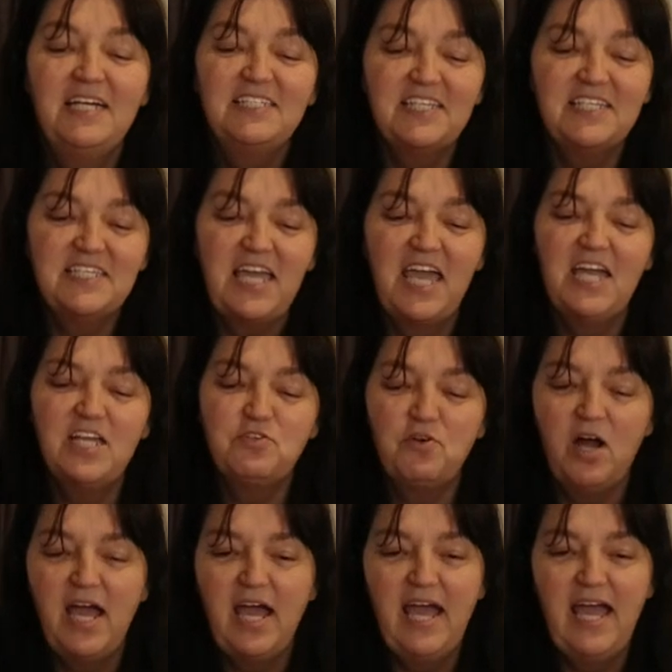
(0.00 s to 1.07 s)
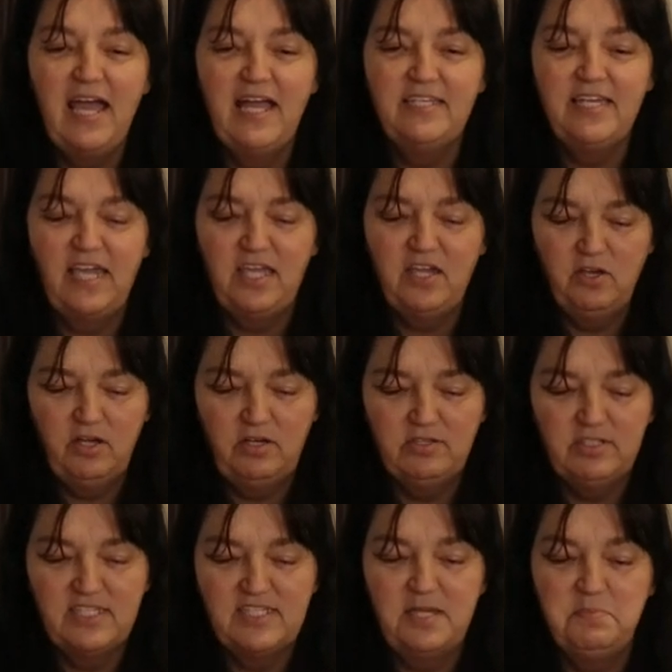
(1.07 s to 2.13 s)
So it's a hairdryer and a curler
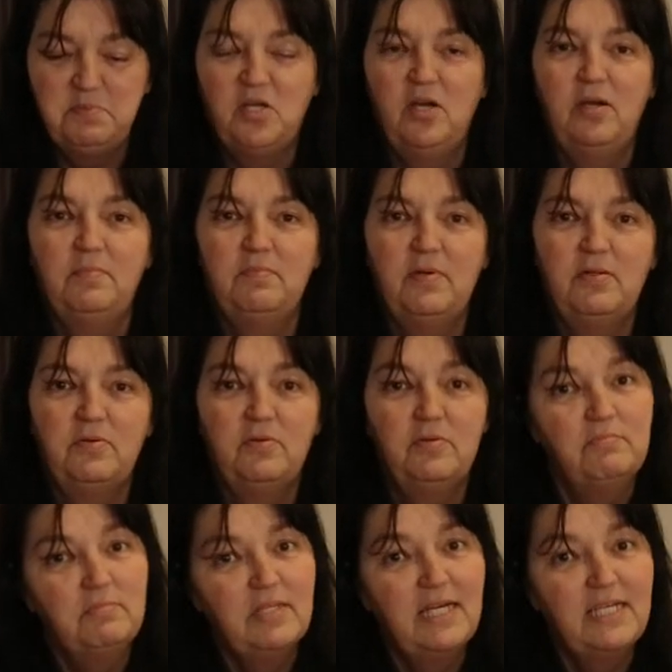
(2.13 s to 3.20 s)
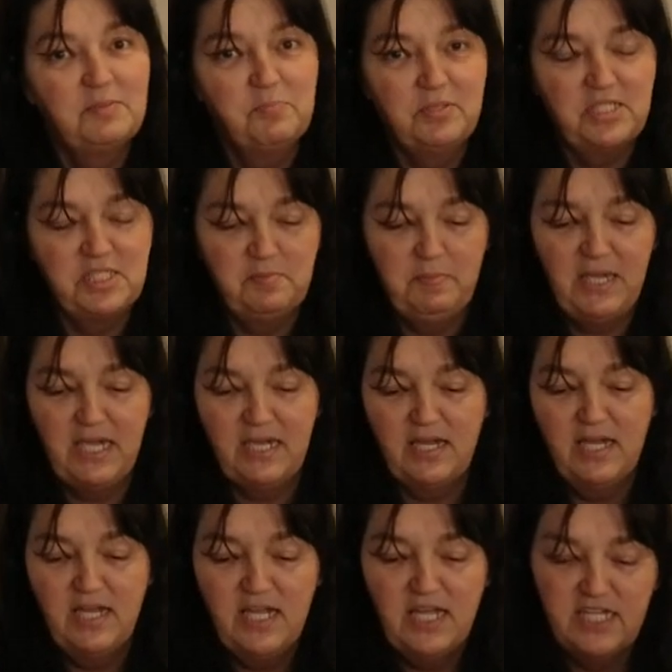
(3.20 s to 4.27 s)
at the same time. I thought, well, that's pretty spec.
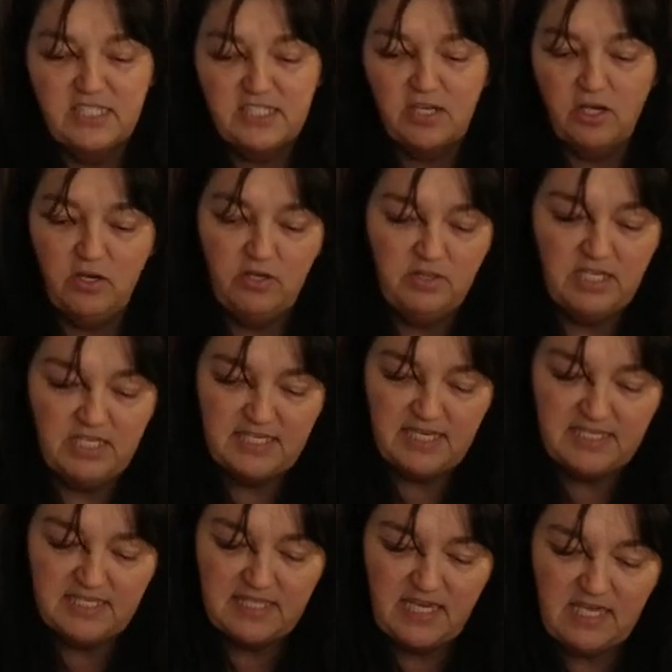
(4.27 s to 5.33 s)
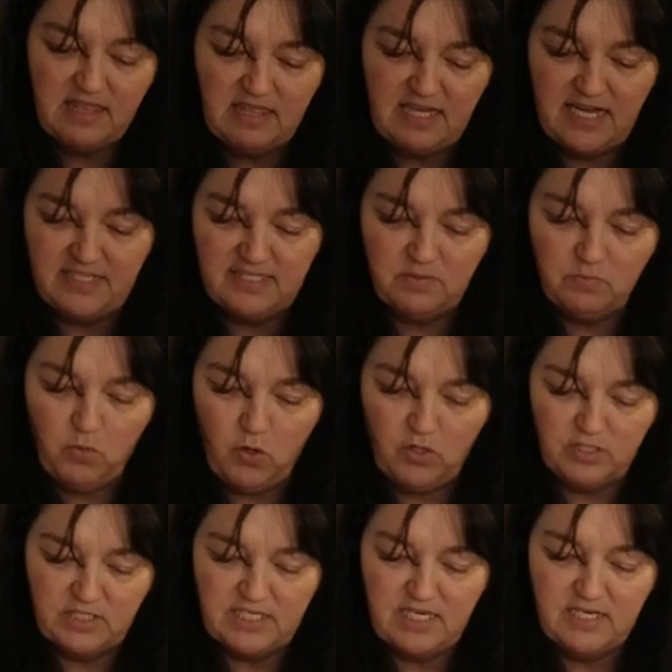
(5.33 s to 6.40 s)
So this is the 1,000
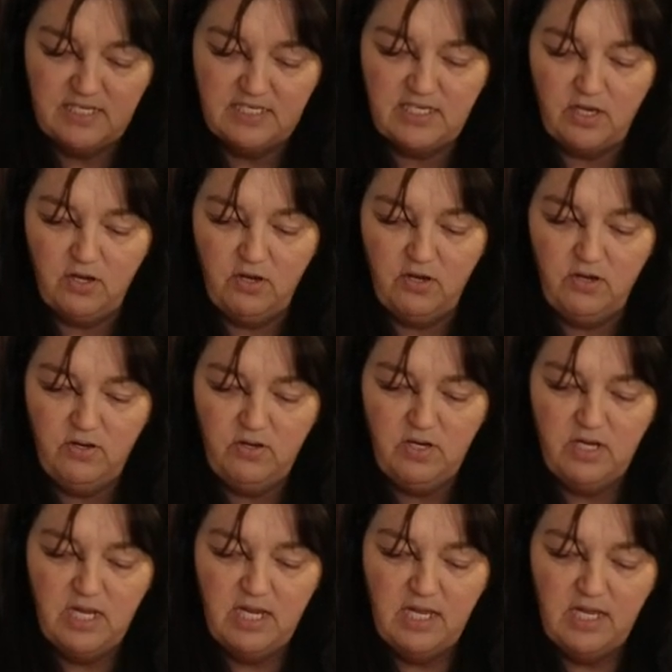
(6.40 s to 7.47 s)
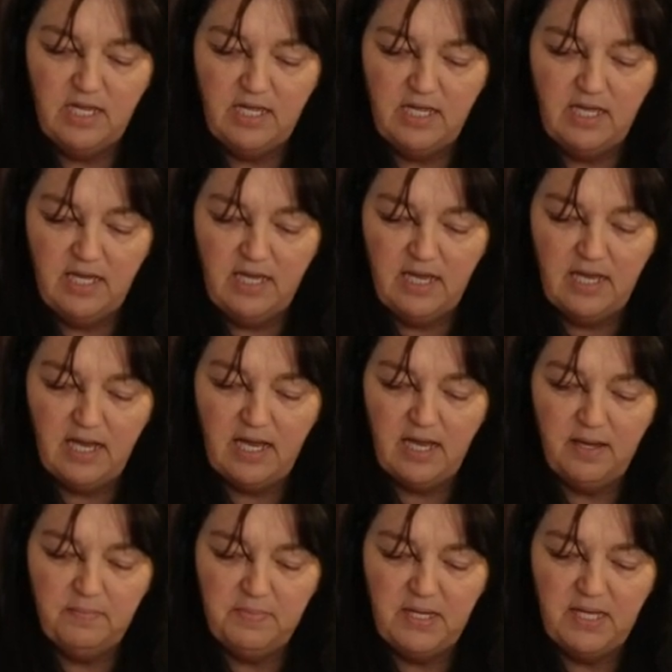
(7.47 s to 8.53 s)
watts. So
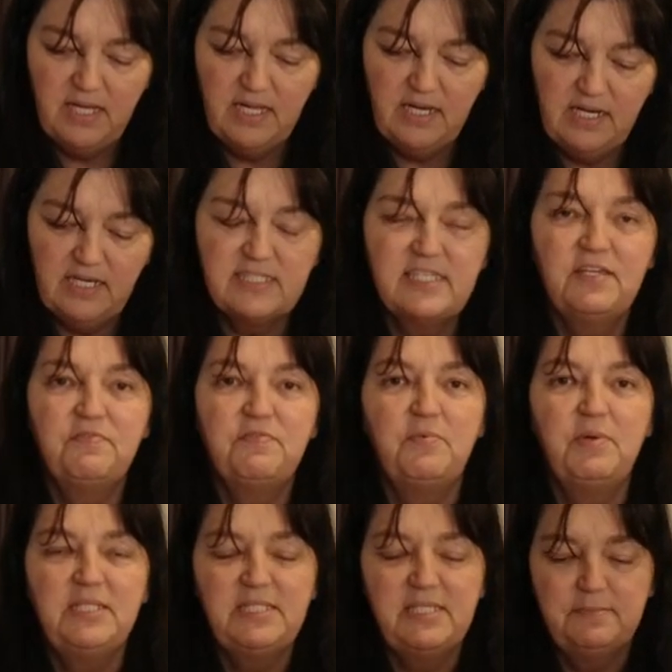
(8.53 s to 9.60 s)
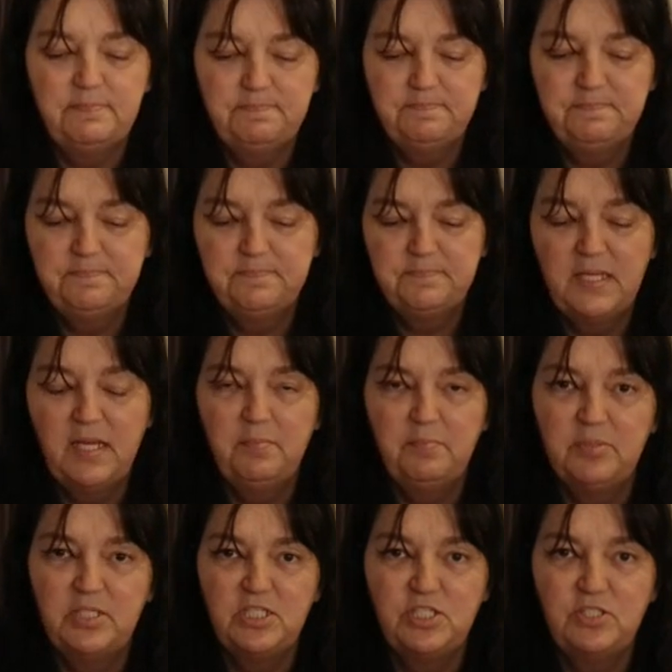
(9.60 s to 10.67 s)
let's see if it runs it. I'm
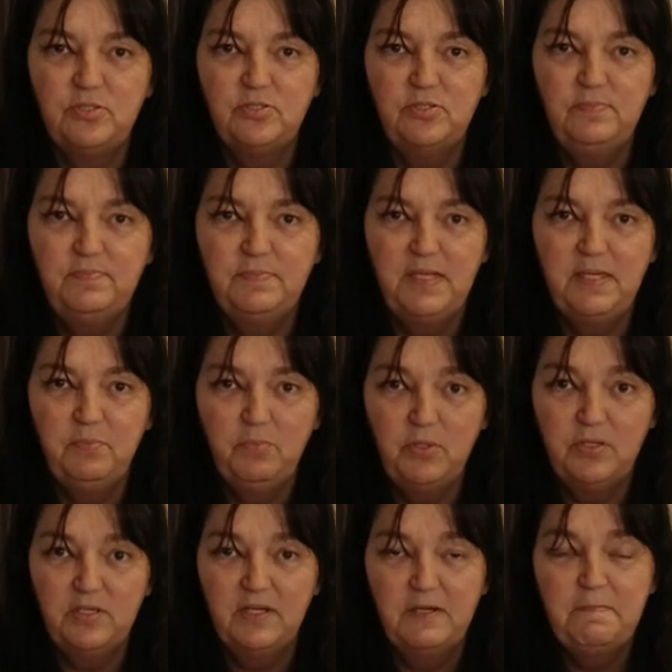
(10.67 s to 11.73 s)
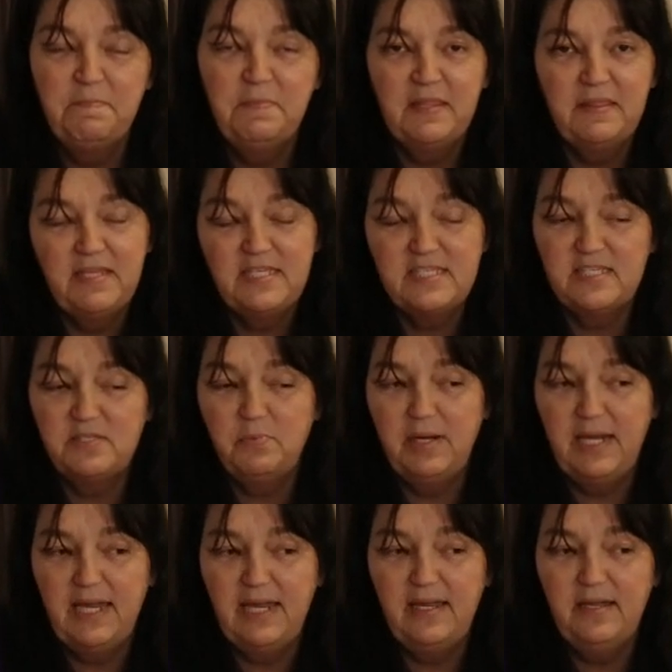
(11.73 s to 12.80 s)
pretty sure it would. This is
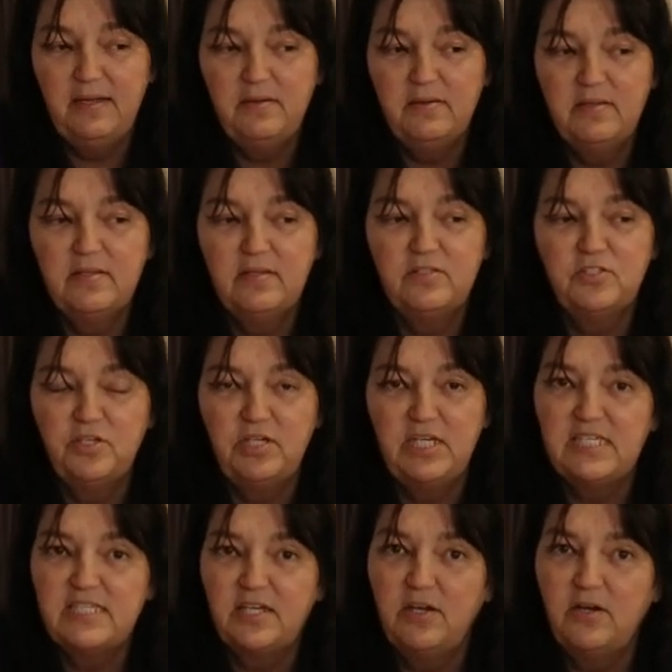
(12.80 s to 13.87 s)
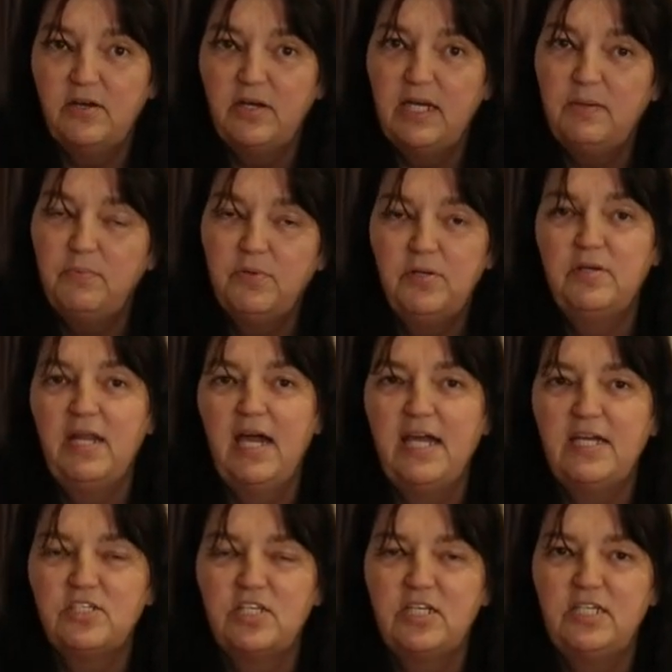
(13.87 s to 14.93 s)
where 2 years ago it wouldn't
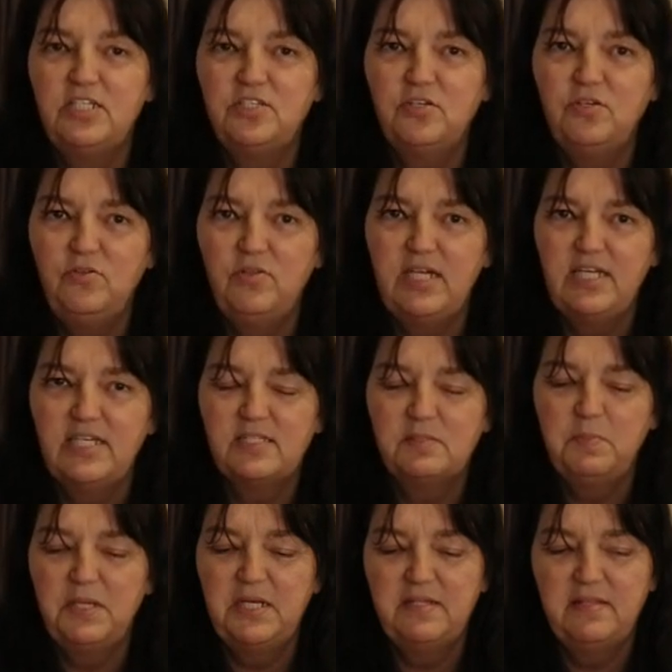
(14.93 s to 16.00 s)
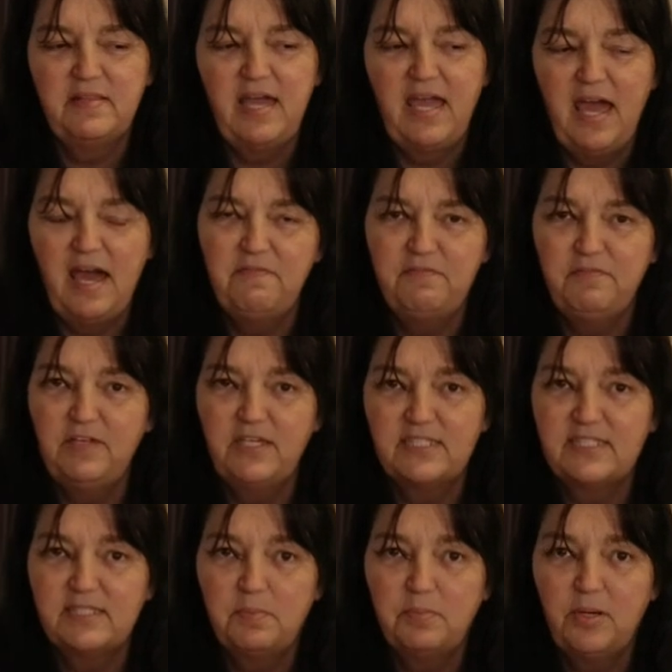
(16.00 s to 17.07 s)
actually do this, but they have
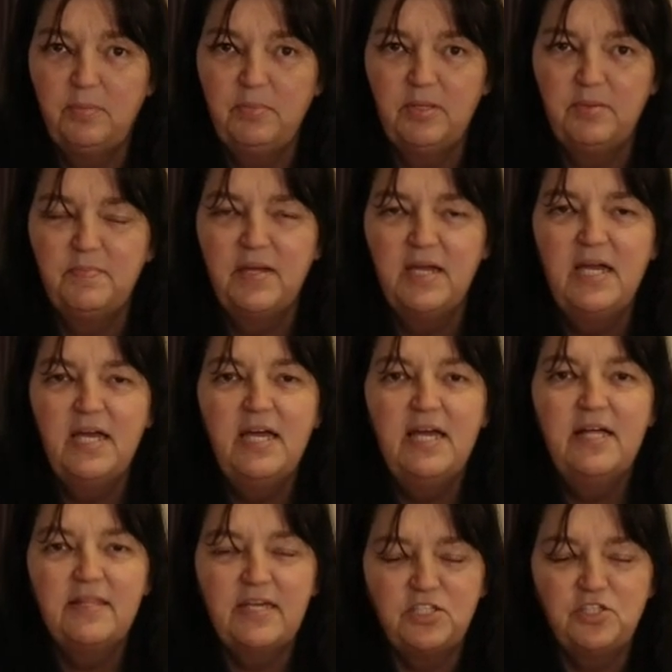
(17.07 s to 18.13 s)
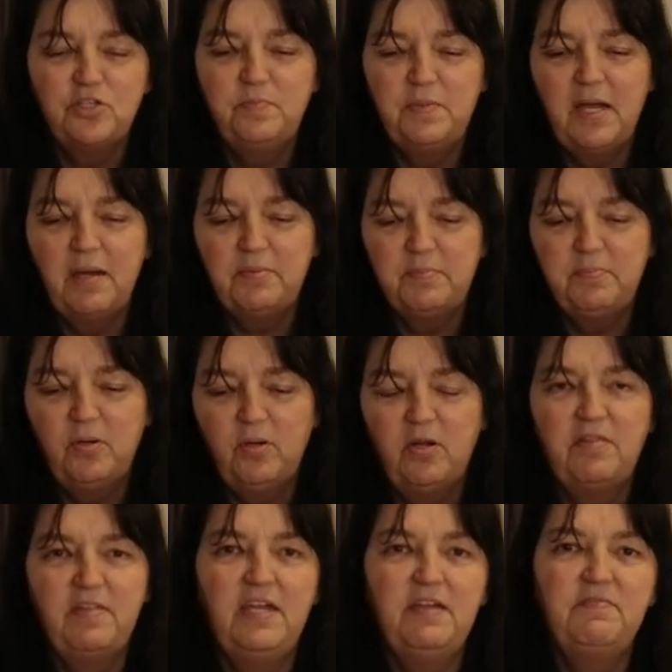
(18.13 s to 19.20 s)
fixed the problem. They should be able to pull
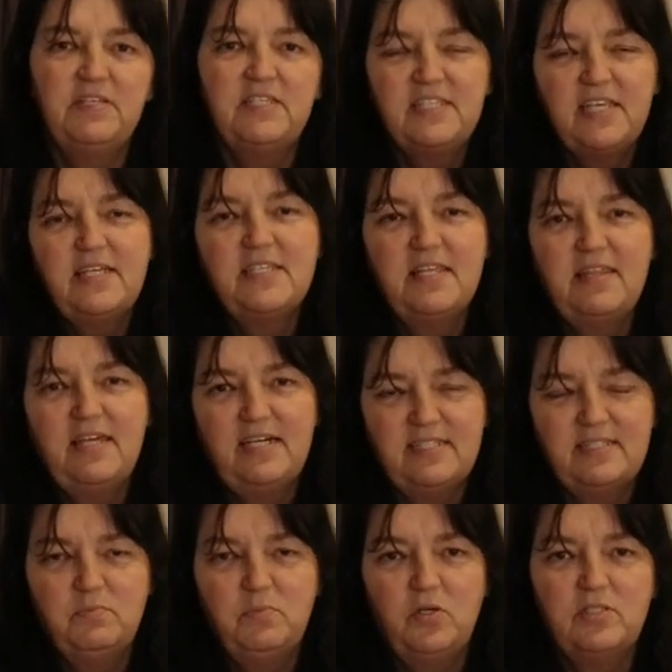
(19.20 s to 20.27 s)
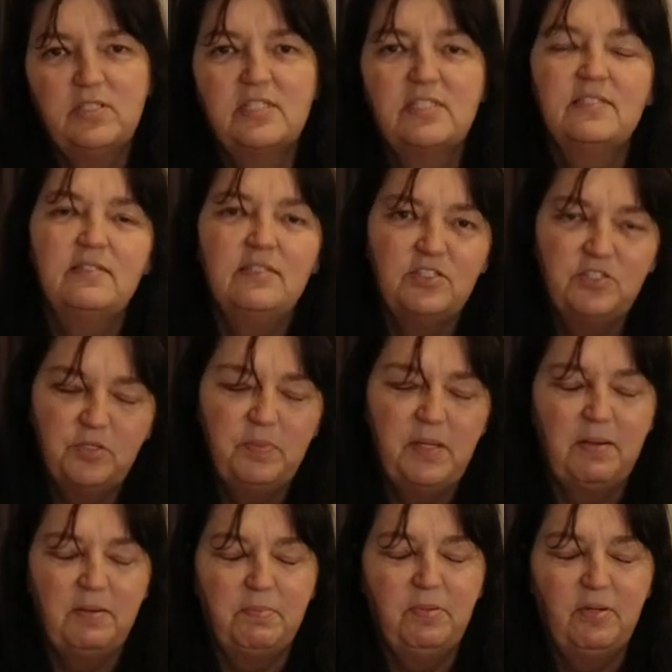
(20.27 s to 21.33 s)
it. If it says 1,000 watts, it should be
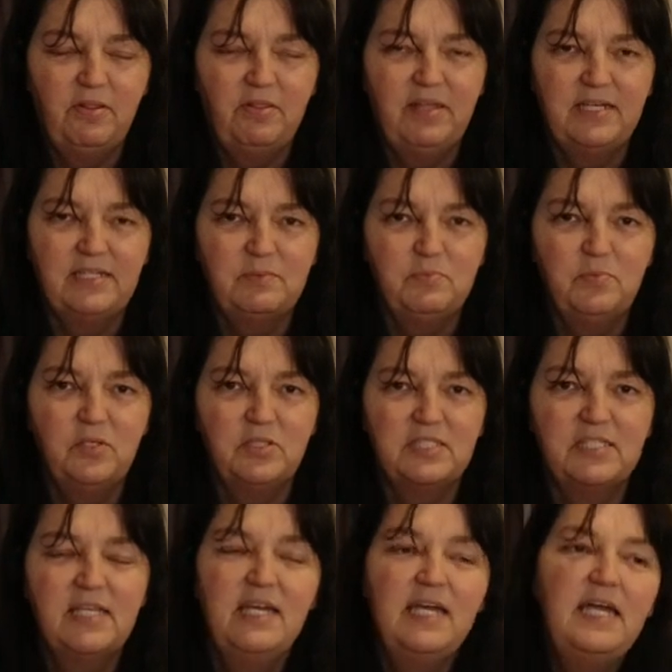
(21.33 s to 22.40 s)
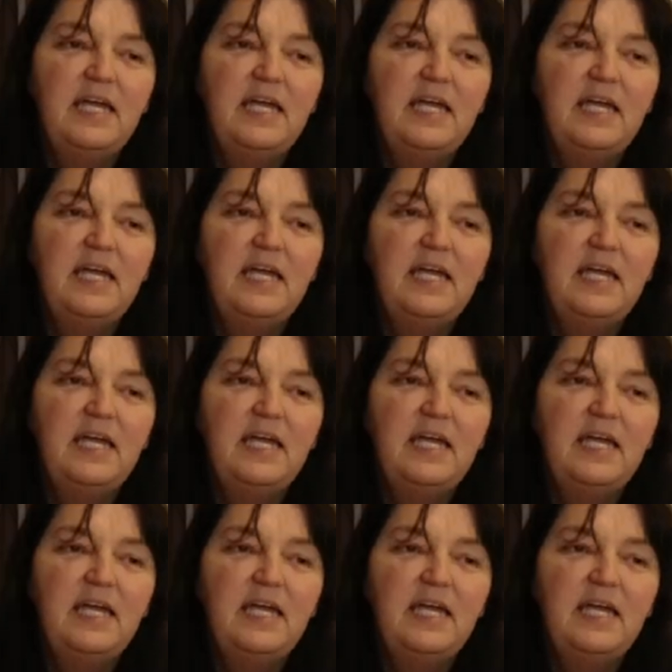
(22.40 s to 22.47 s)
able to pull 1,000 watts.